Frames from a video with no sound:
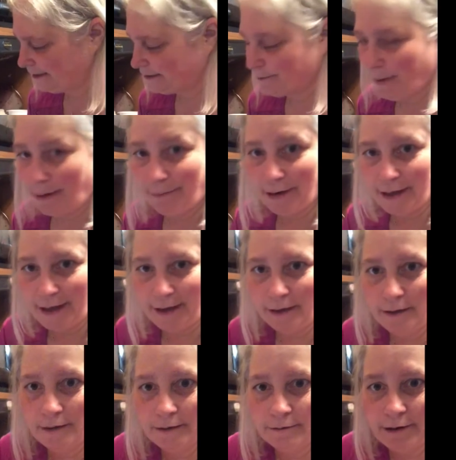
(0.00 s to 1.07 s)
it's bubbling,
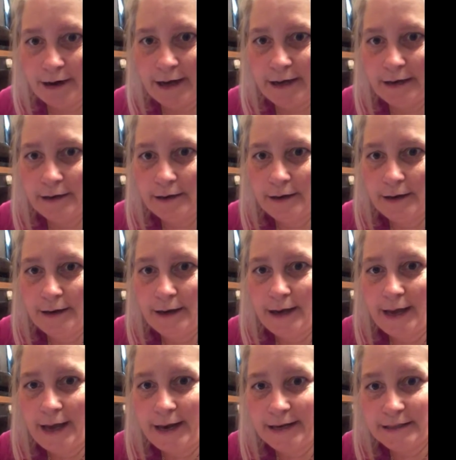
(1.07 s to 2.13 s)
right?
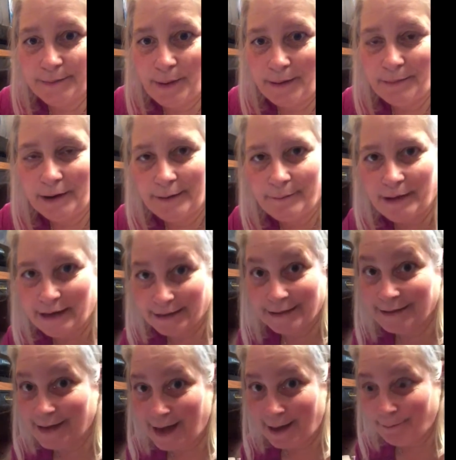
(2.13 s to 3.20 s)
And it's bubbling because
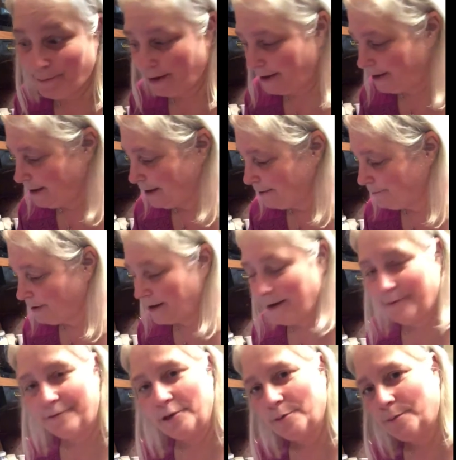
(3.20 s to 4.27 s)
it's happy. But
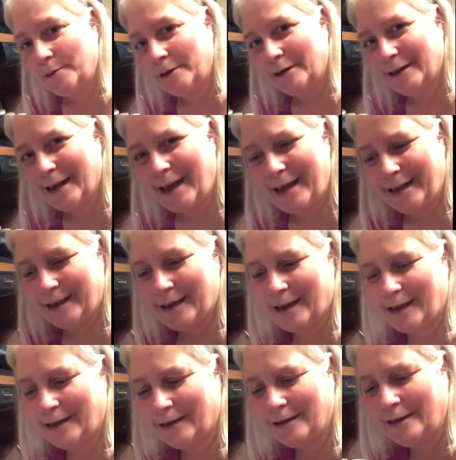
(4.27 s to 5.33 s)
if you put like
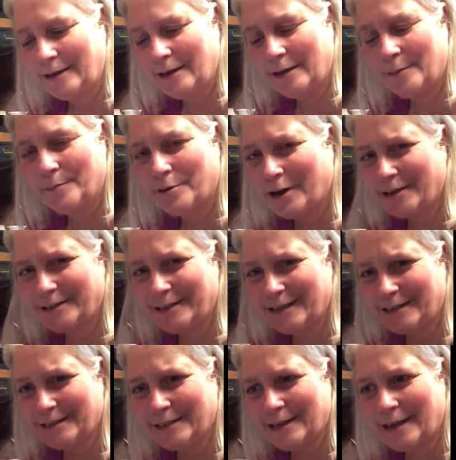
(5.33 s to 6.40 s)

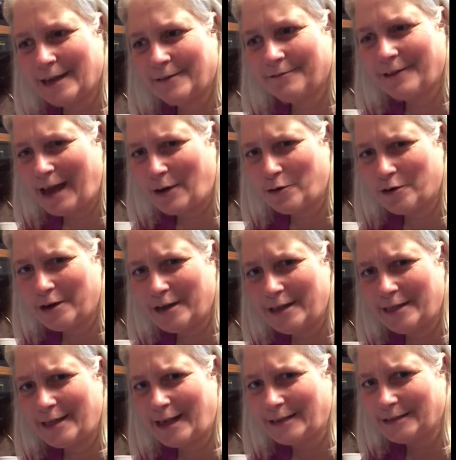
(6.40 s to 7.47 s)
processed flour
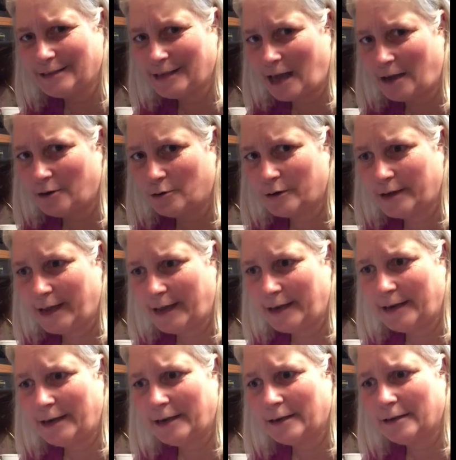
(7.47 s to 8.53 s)
in that's not
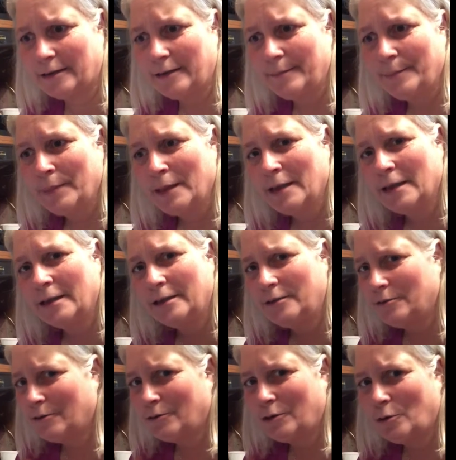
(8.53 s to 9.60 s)
organic, you
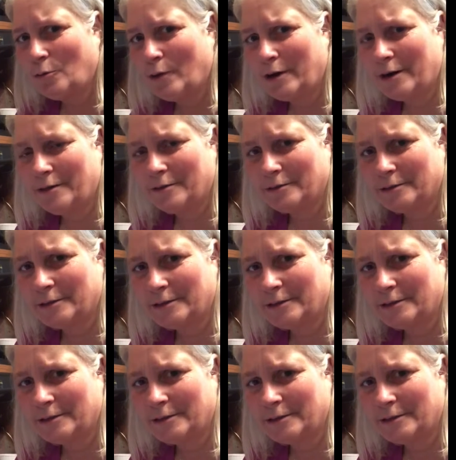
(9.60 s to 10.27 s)
don't know what other